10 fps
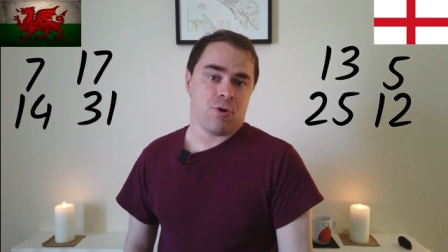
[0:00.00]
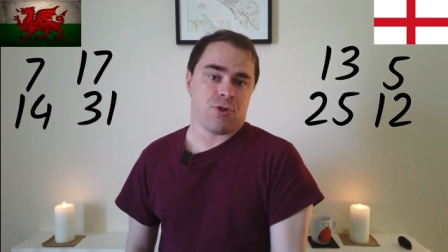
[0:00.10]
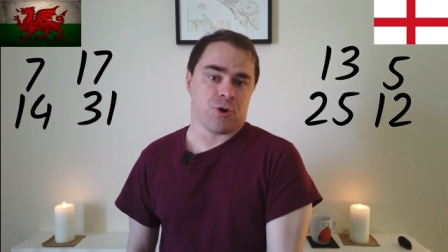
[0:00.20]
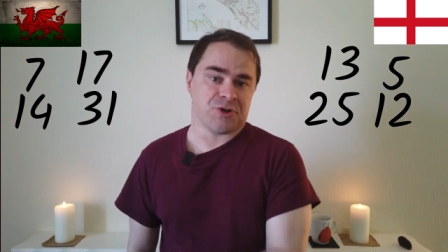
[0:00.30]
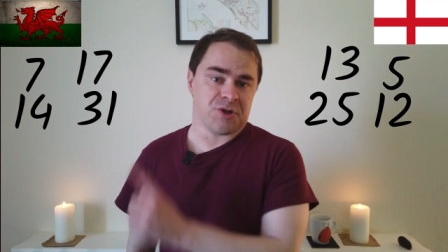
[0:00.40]

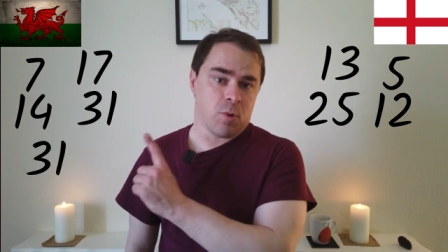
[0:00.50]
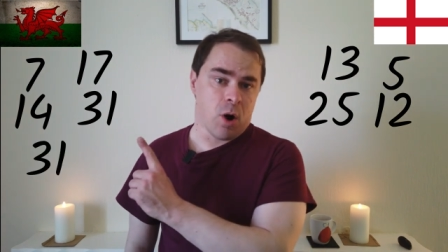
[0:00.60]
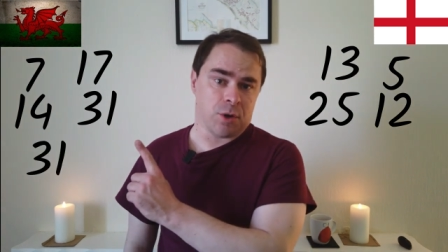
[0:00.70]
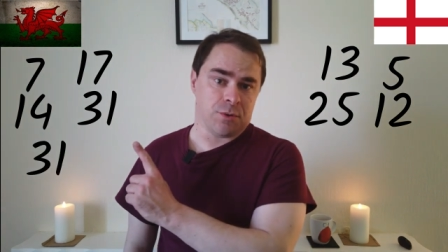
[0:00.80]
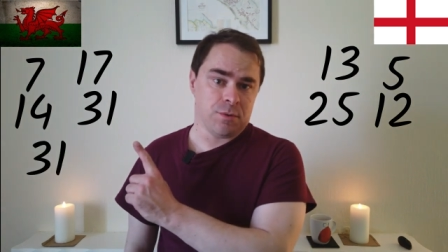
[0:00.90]

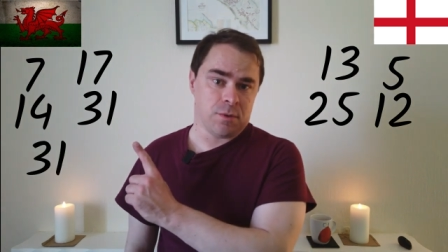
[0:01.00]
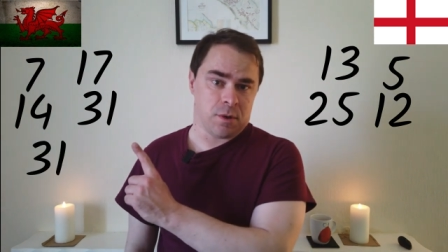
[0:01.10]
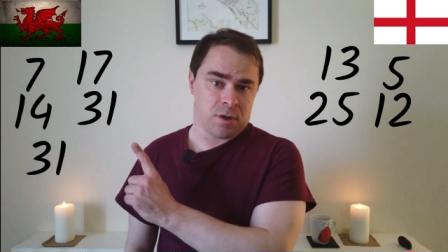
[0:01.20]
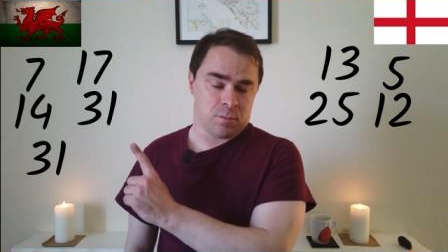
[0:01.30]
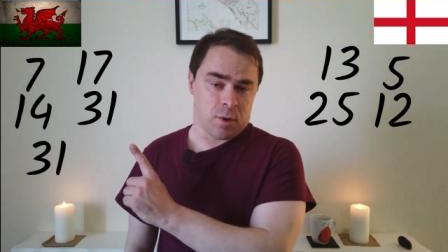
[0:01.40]
thirty-one
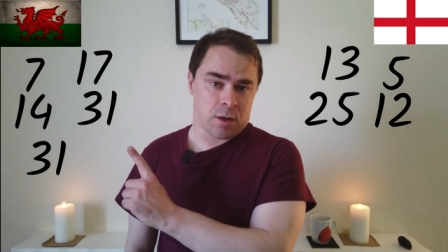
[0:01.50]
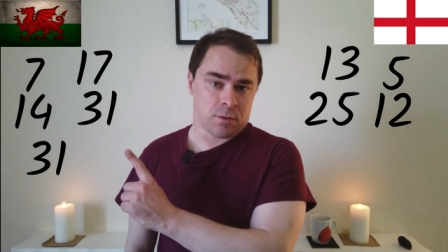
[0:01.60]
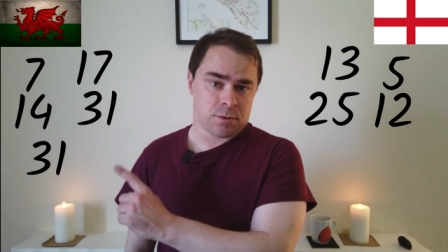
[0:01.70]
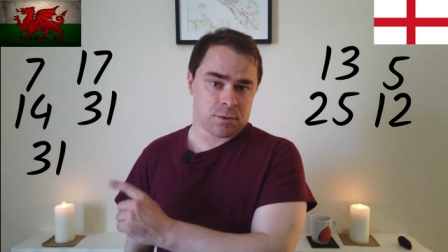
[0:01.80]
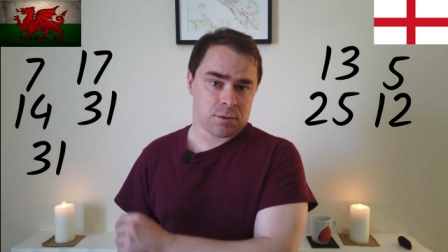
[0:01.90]
in
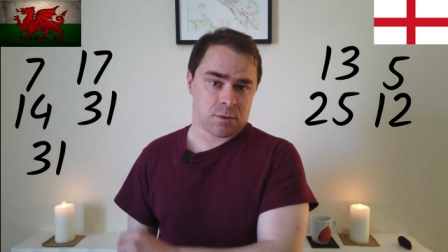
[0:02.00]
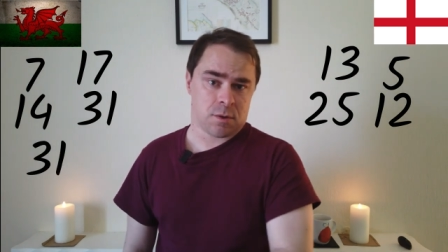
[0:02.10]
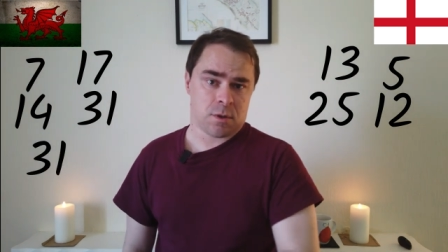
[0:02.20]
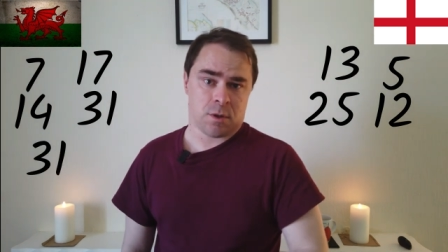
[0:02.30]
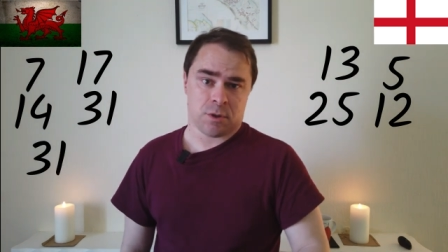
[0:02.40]
Welsh,
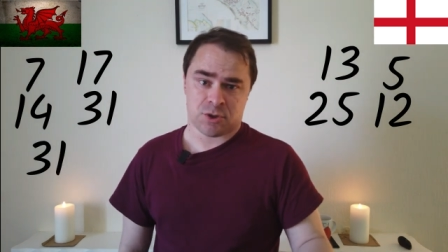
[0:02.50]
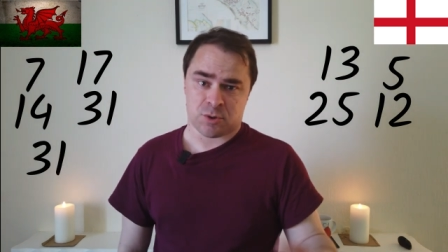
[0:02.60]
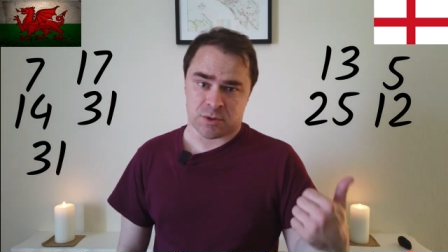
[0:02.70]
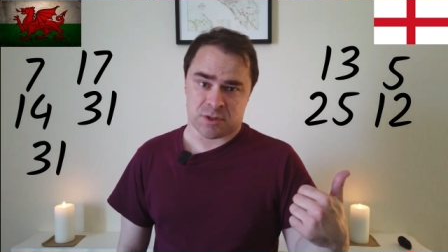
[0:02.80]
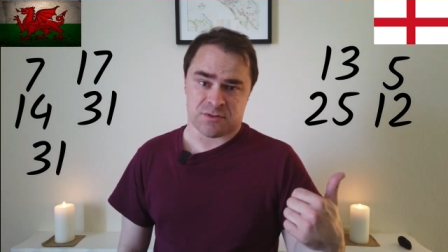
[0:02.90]

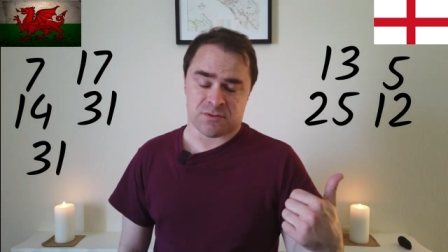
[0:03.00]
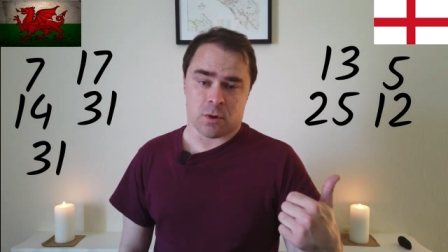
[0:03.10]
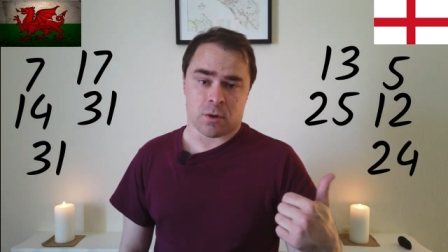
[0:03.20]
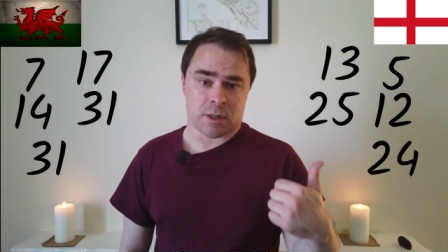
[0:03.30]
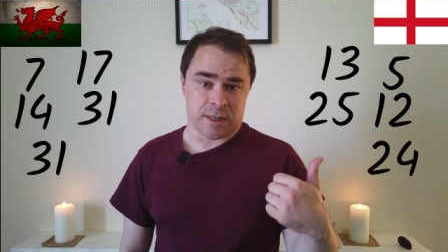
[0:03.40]

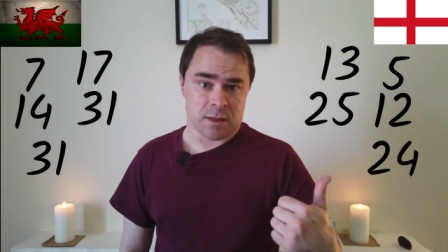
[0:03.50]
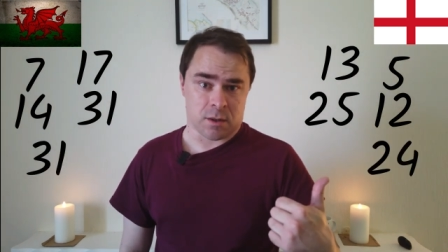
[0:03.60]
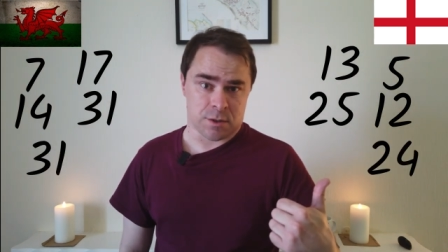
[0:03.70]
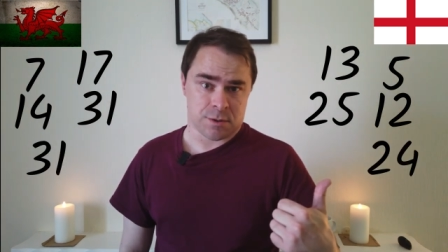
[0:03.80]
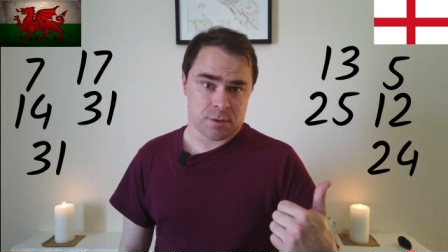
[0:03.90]
twenty-four in
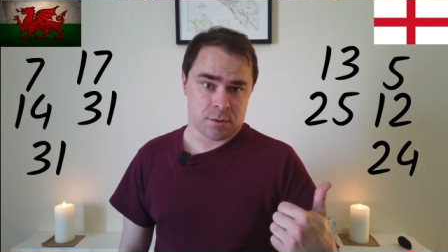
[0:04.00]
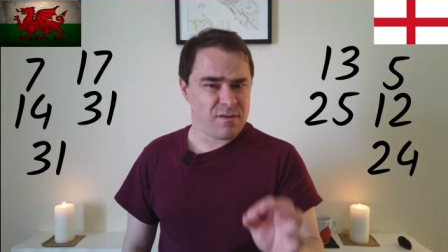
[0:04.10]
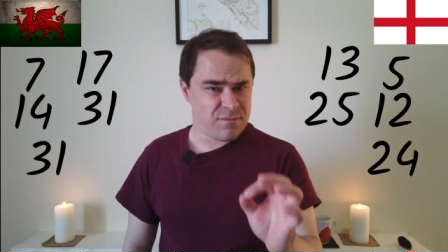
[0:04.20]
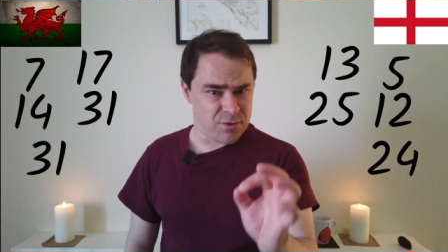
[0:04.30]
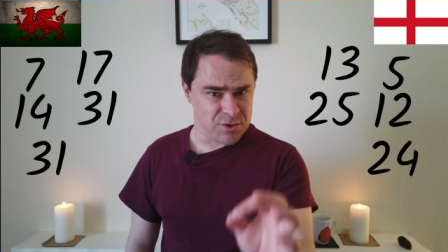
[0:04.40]
English
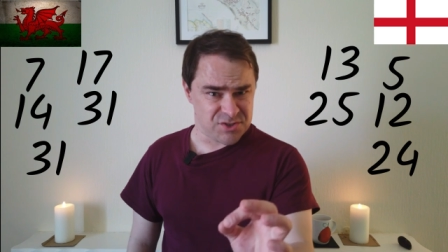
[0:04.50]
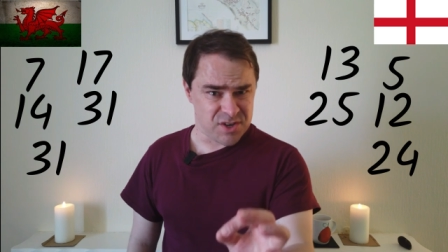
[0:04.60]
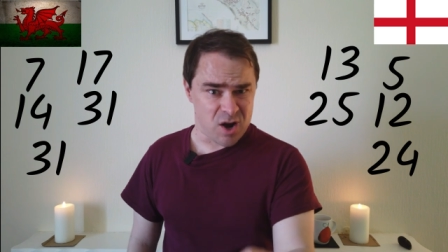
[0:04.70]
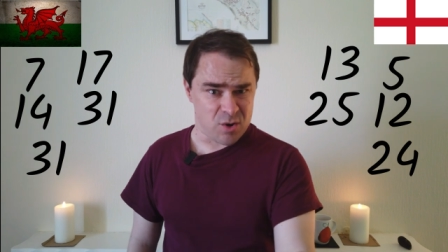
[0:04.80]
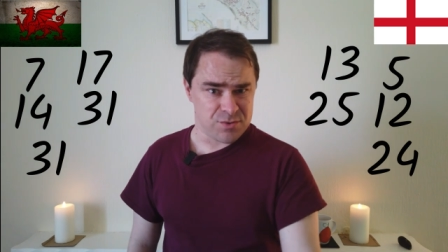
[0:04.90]
for the
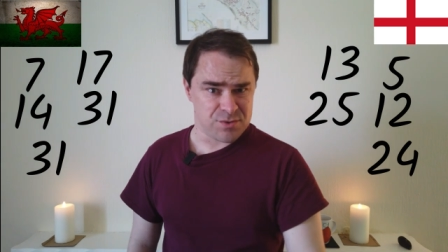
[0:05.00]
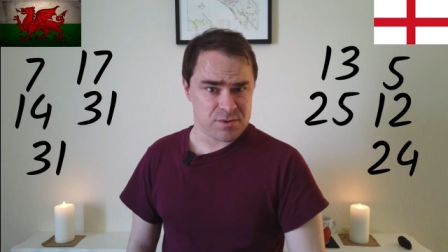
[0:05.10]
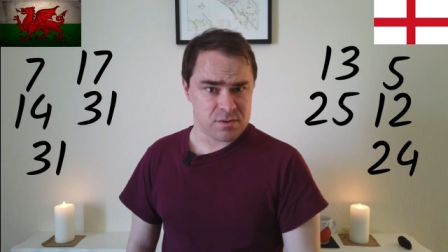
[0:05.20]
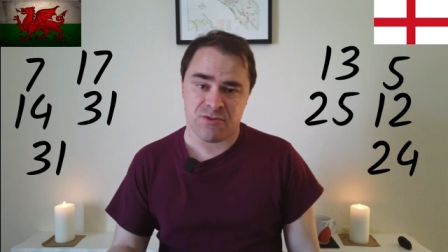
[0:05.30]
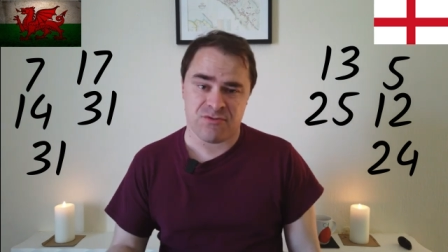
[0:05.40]
sounds.
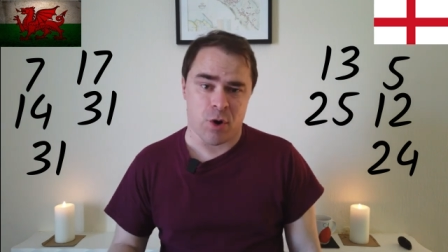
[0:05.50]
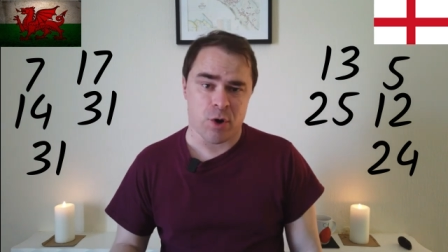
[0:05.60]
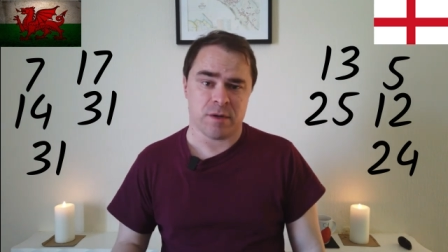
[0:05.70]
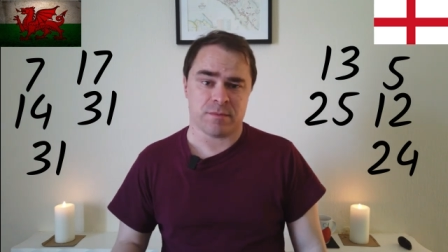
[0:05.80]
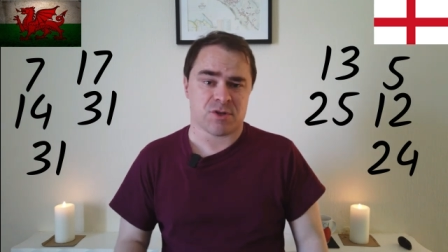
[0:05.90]
So the
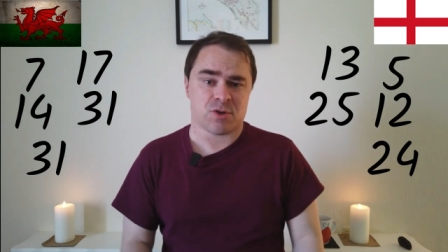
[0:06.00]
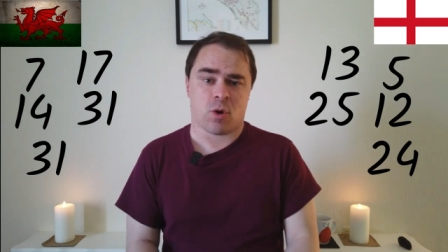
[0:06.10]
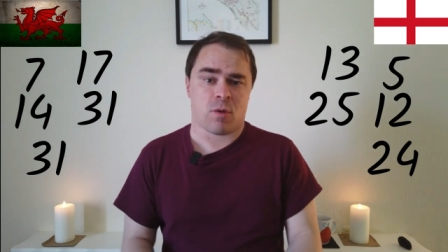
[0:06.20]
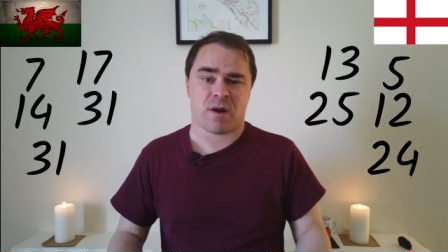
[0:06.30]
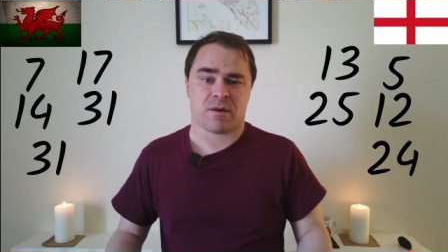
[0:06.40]
phonemes, the
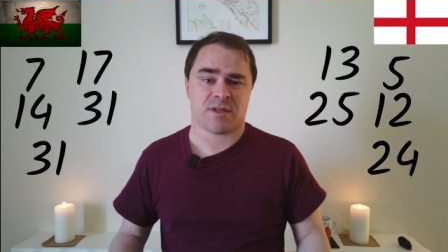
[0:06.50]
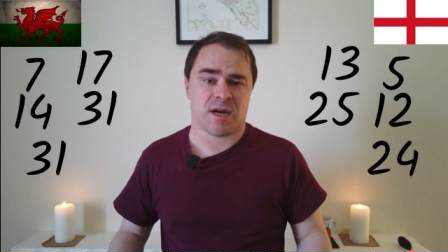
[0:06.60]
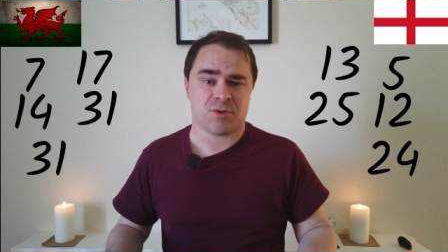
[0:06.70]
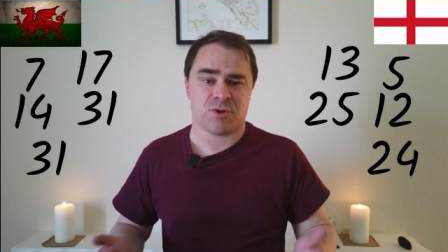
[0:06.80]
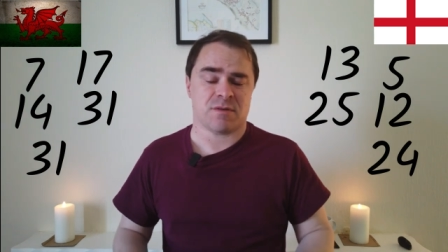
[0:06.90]
total amount of
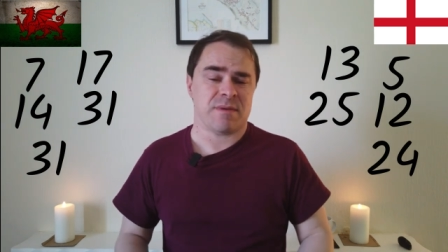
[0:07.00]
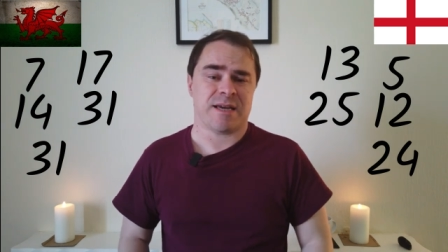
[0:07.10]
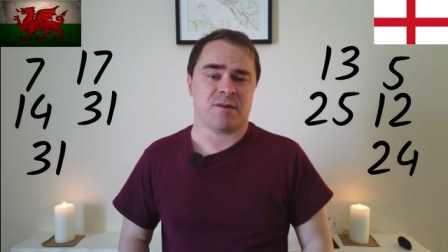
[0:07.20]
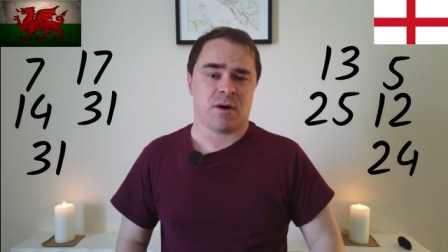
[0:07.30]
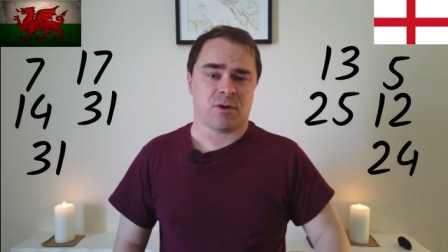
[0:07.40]
sounds you can
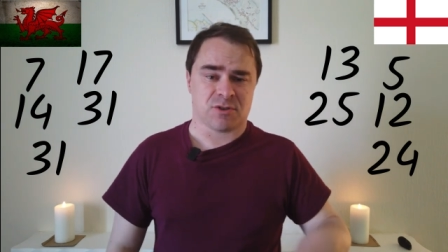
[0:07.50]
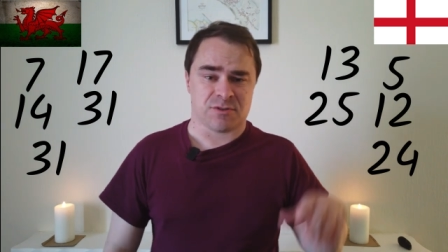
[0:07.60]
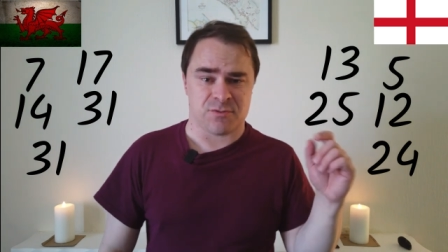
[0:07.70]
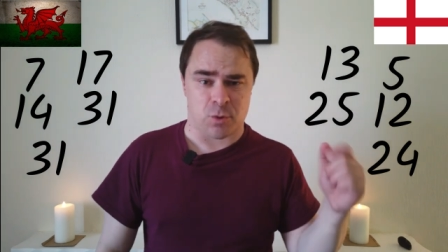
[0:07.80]
make in Welsh, are